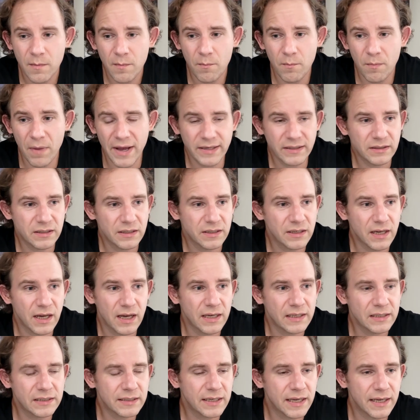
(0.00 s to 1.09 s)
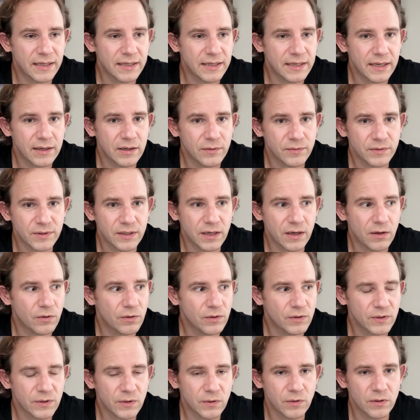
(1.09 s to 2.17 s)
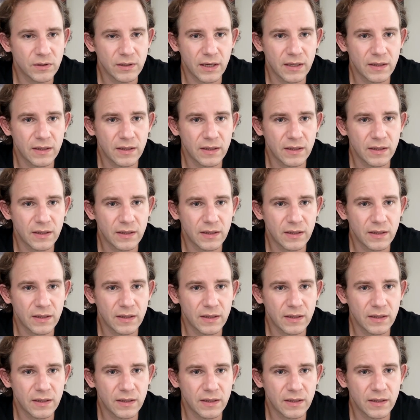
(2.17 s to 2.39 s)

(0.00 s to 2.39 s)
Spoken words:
make dinner and take care of the household.